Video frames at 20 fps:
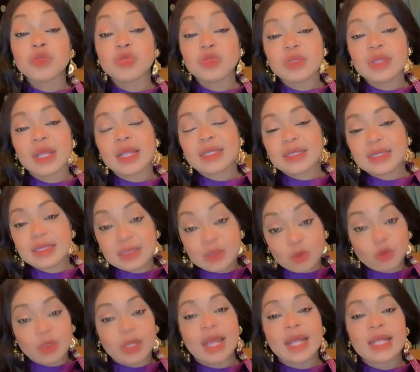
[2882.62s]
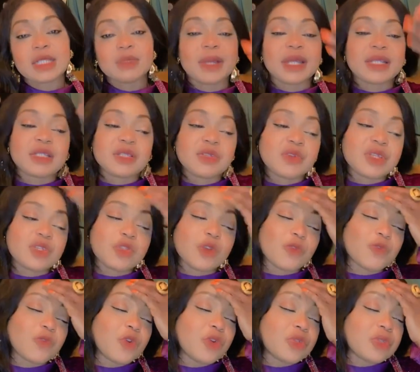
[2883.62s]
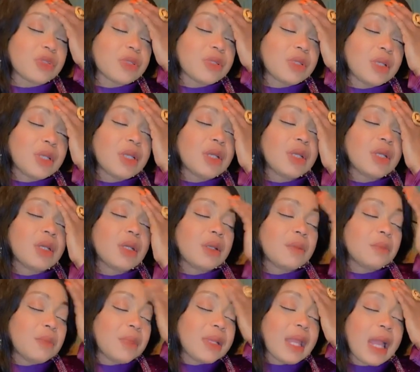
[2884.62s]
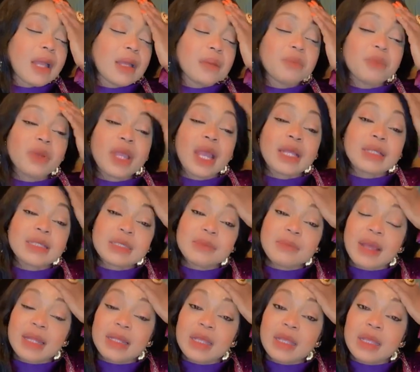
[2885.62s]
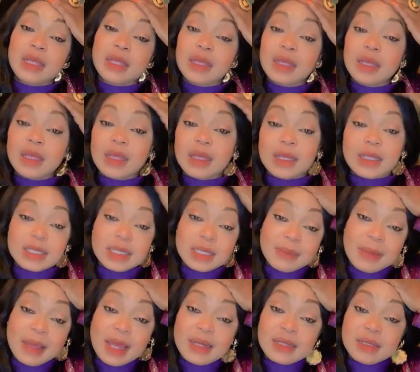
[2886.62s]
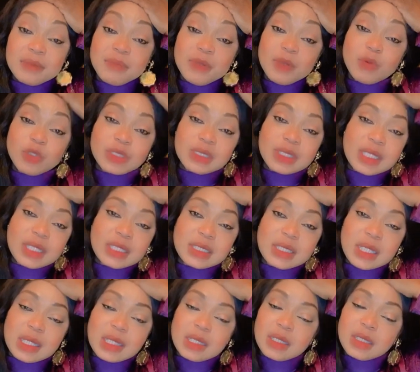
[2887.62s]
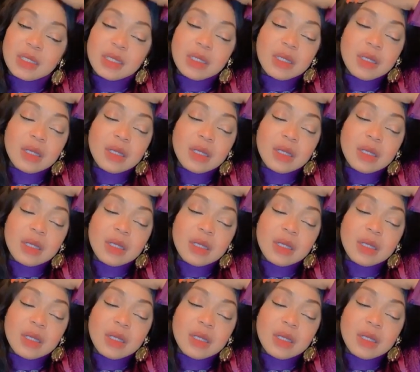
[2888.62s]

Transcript: I will do that tonight by the grace of God. Boya tibari people she.